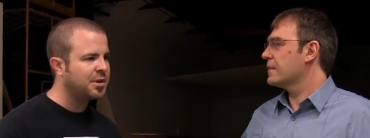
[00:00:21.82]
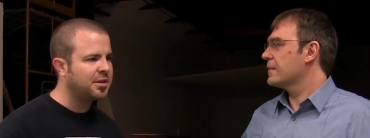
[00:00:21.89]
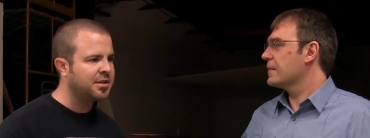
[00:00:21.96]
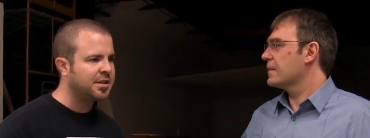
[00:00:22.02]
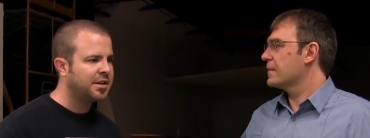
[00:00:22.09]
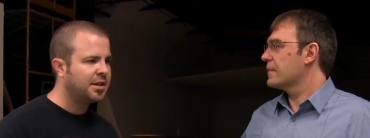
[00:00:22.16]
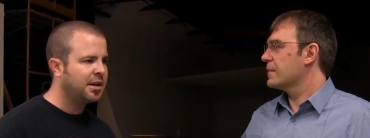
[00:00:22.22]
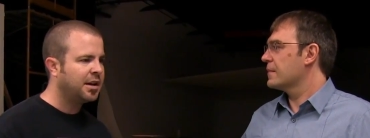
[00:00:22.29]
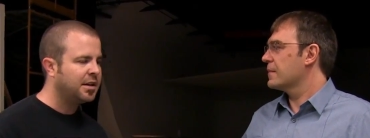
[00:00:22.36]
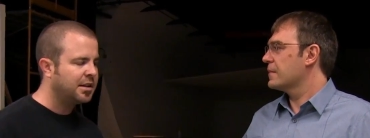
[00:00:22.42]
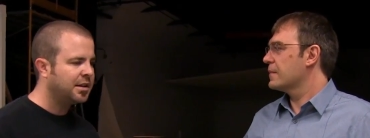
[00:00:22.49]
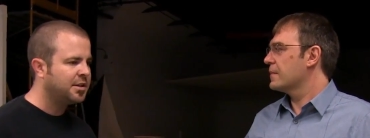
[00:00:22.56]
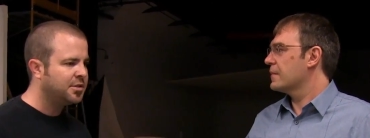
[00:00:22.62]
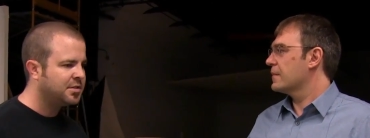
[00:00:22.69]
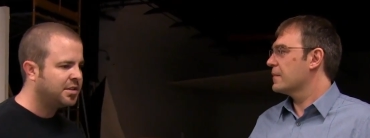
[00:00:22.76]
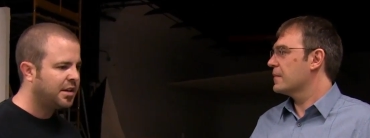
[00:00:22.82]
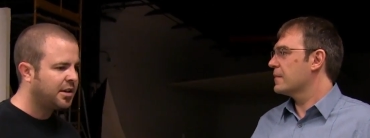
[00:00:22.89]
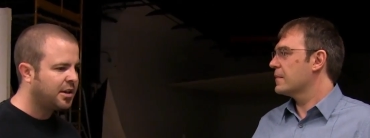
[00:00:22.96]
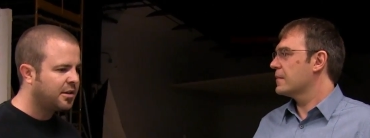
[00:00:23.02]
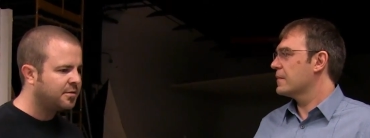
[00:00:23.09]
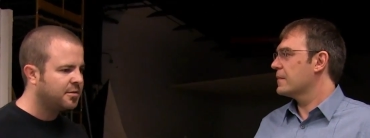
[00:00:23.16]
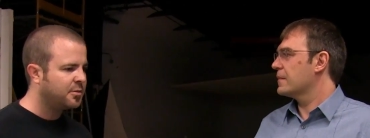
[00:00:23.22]
Speaker 1: why don't I let you
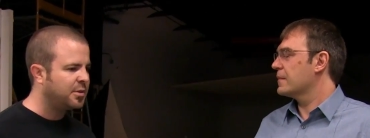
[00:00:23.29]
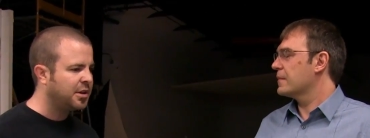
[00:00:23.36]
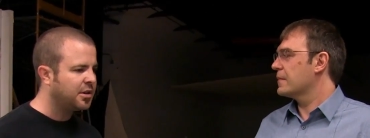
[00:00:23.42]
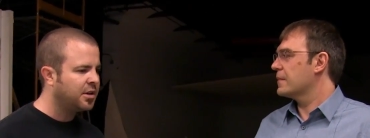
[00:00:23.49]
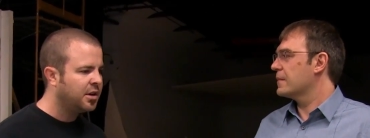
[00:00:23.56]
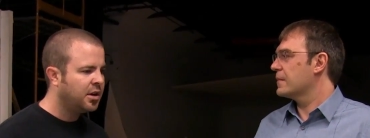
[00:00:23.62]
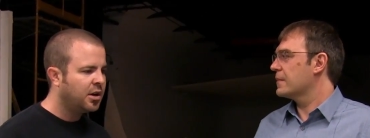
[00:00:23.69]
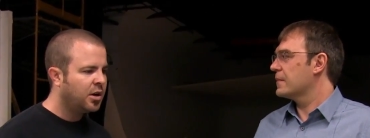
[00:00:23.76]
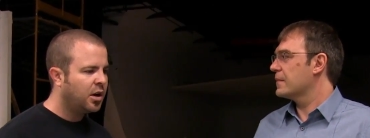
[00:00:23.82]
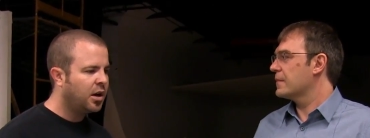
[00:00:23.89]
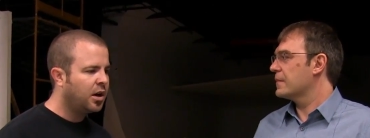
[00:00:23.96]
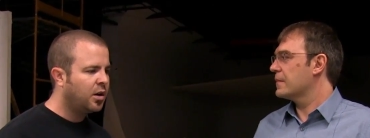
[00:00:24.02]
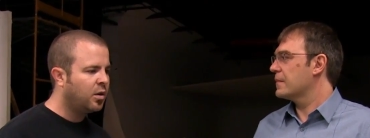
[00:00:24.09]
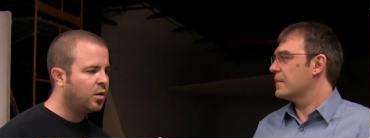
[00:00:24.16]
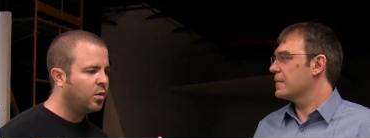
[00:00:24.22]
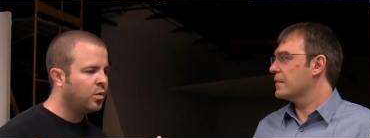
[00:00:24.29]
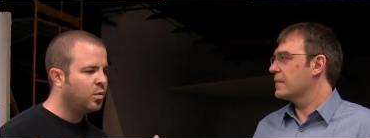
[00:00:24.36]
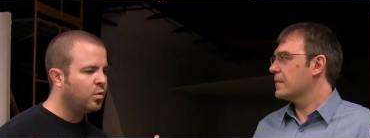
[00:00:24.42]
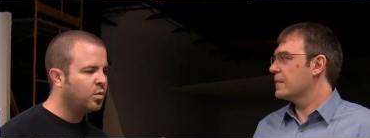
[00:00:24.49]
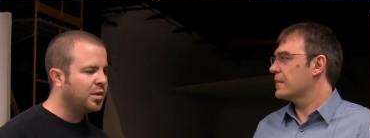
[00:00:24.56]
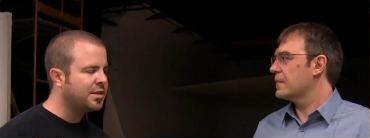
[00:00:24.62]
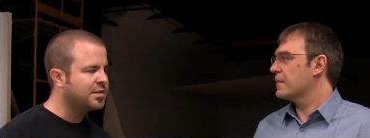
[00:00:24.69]
take off from here? Uh,
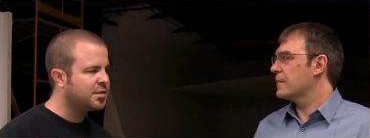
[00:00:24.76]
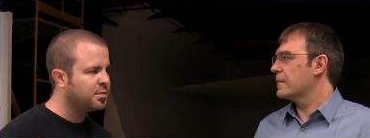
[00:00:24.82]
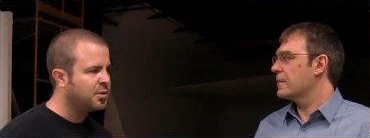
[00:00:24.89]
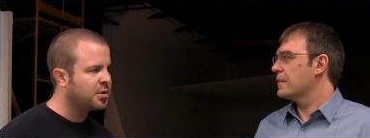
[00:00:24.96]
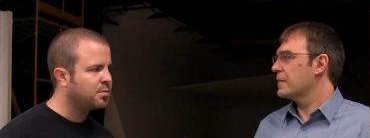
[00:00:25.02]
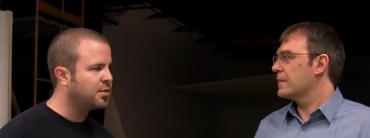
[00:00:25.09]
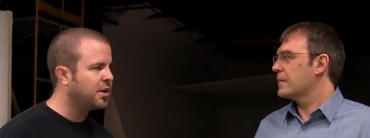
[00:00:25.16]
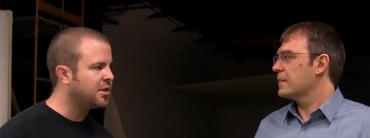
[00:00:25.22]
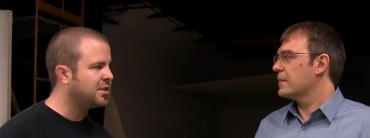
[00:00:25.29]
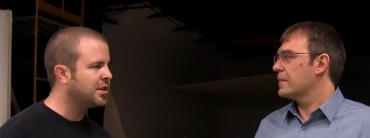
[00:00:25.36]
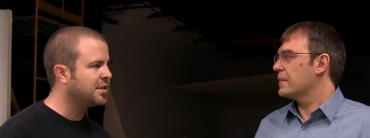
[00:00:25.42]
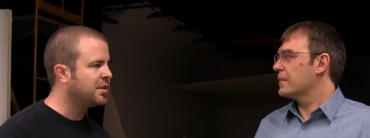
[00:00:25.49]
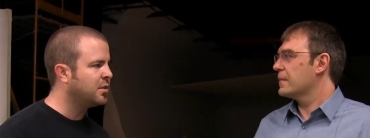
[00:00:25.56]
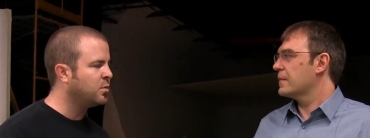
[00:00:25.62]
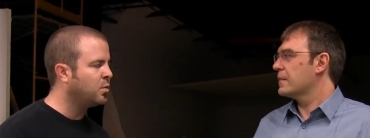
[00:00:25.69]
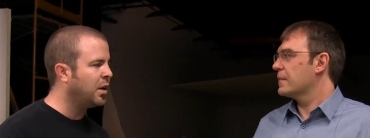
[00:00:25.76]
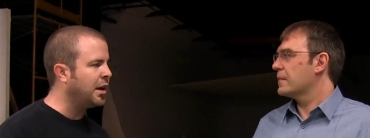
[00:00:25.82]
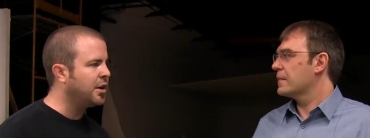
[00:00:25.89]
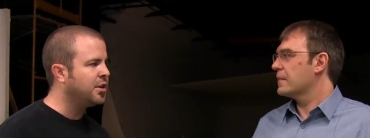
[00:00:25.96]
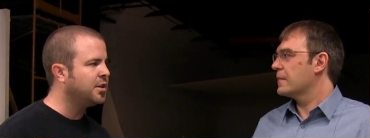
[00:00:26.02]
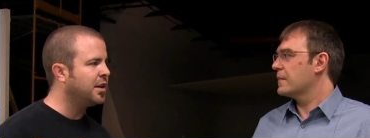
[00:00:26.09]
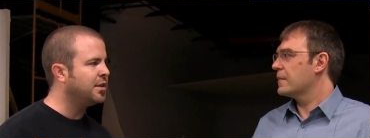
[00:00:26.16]
what is the build project, and
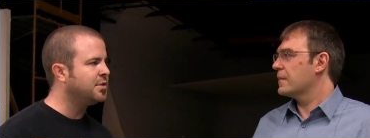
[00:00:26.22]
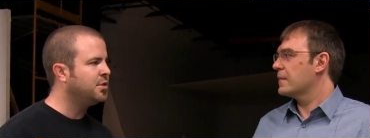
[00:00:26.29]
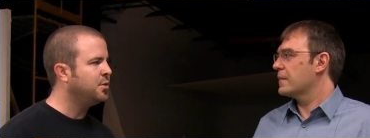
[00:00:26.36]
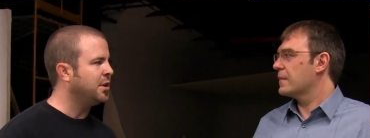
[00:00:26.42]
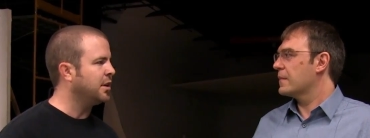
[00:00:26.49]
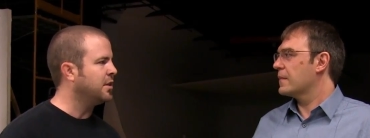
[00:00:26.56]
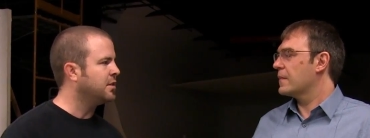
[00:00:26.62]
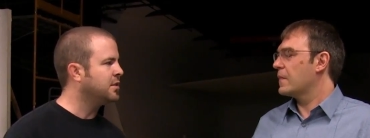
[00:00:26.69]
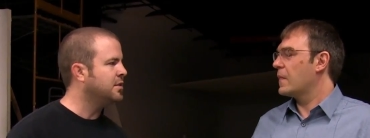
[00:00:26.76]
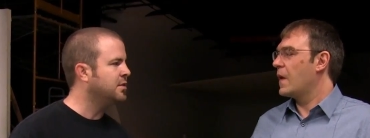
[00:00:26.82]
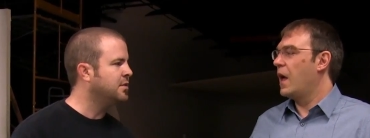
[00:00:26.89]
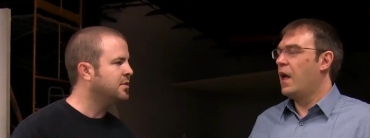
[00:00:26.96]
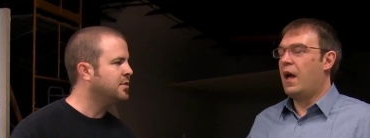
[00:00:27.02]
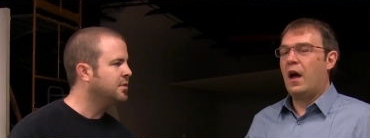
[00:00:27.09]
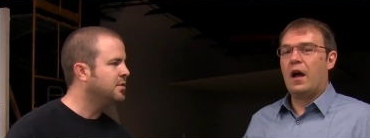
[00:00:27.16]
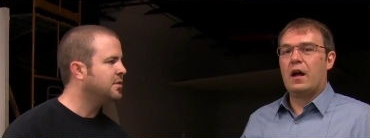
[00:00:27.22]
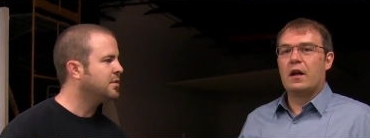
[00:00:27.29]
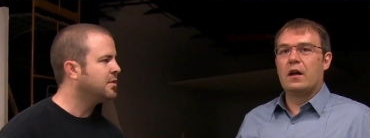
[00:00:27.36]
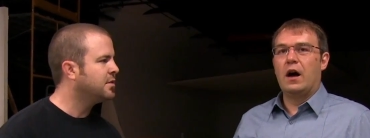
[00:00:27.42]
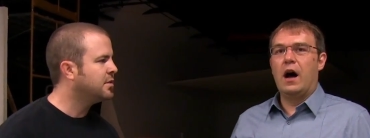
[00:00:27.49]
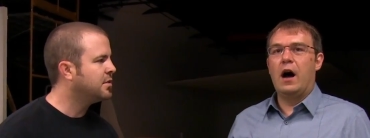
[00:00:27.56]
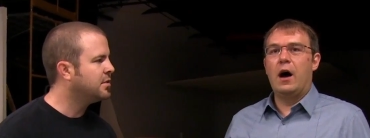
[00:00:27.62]
why are you guys doing it?
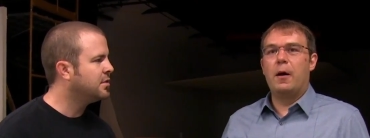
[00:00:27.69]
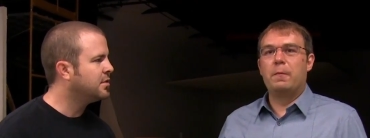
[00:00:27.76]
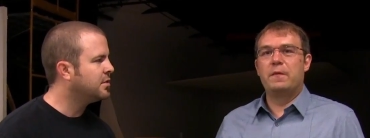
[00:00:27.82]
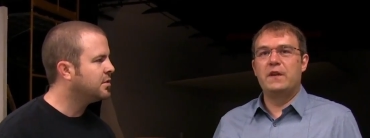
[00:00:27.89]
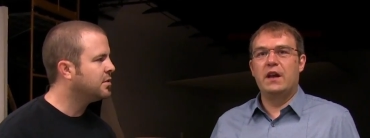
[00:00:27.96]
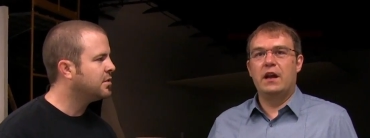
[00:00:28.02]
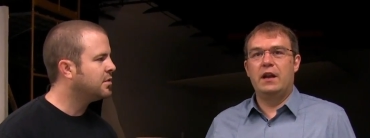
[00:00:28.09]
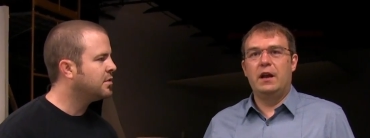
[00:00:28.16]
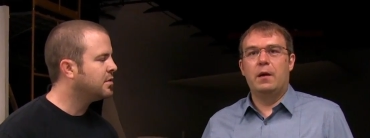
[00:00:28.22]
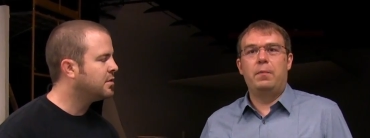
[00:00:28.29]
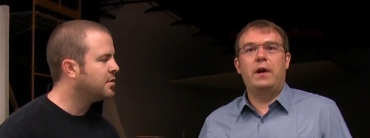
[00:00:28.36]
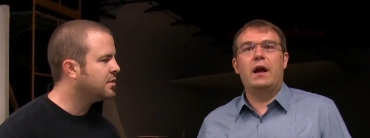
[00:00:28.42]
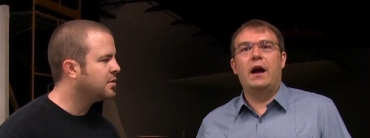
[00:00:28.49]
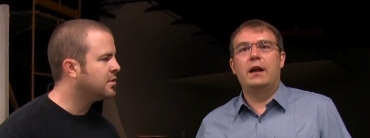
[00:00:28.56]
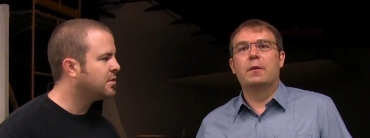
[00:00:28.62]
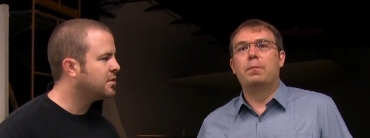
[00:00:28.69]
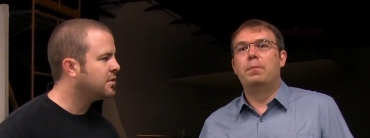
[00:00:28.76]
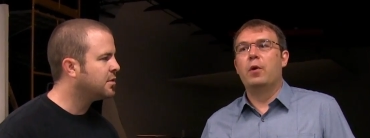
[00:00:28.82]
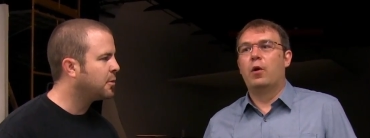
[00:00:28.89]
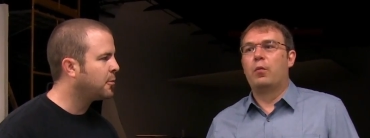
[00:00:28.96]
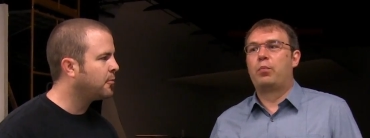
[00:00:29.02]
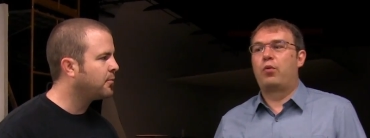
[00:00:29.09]
Speaker 2: Um, the idea behind the
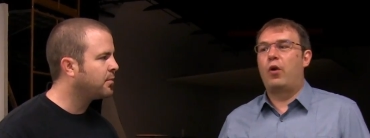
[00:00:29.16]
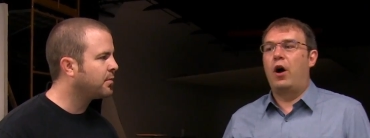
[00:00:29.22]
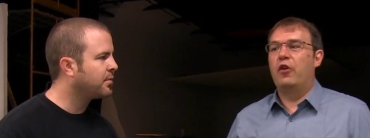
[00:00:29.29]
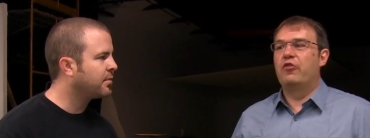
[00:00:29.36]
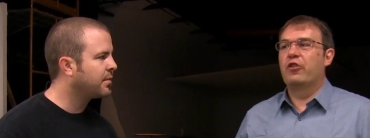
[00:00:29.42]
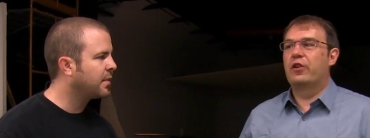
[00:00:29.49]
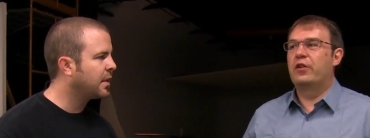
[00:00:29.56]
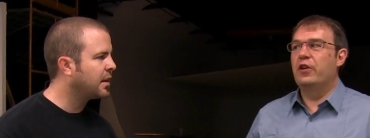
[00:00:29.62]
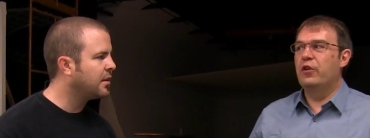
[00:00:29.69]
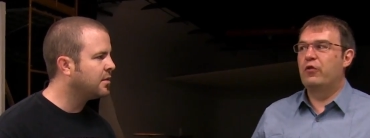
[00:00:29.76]
build project